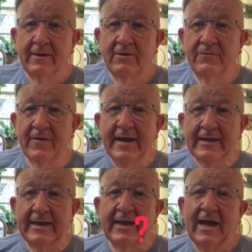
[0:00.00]
Well,
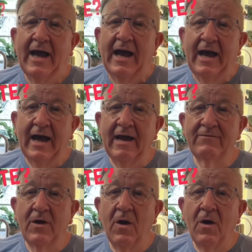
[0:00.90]
frankly,
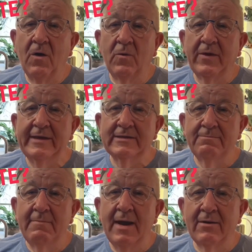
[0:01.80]
I've always
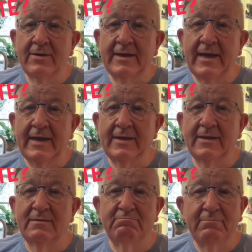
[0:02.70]

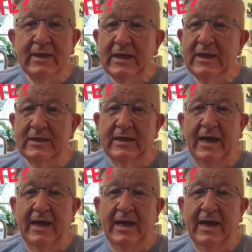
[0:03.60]
marinated meat